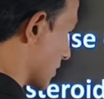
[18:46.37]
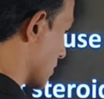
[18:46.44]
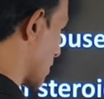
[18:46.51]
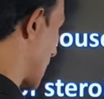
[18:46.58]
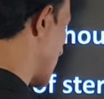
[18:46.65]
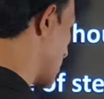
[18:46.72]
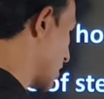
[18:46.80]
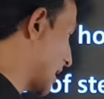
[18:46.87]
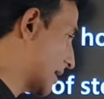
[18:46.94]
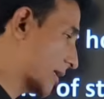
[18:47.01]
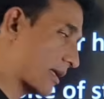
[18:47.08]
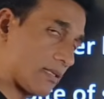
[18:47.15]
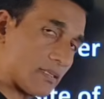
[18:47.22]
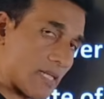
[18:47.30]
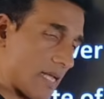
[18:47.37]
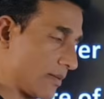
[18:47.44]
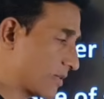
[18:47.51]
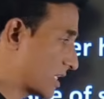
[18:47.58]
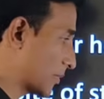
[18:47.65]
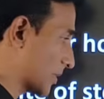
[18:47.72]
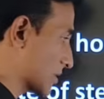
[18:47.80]
So hydrolytic
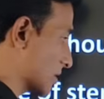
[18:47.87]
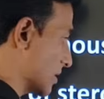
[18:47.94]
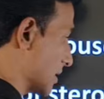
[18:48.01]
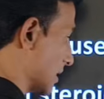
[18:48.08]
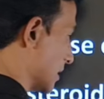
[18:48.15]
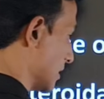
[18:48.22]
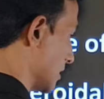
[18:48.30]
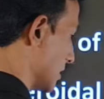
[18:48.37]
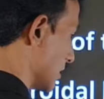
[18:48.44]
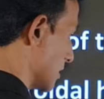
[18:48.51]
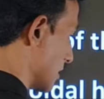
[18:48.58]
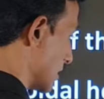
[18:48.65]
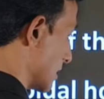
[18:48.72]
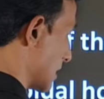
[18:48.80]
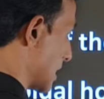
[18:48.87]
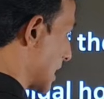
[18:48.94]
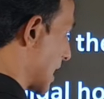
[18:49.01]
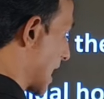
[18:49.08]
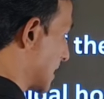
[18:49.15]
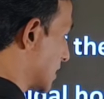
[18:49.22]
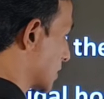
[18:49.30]
enzymes are present in
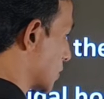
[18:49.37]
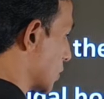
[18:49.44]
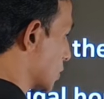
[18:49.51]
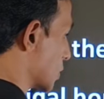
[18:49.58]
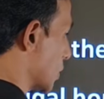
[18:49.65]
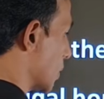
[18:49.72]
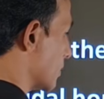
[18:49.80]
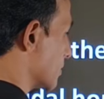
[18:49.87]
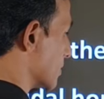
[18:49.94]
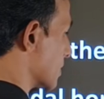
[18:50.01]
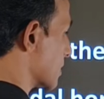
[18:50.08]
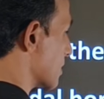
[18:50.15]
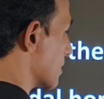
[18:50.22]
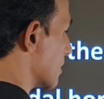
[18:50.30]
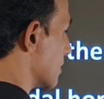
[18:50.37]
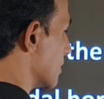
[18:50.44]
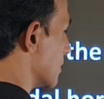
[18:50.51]
lysosomes,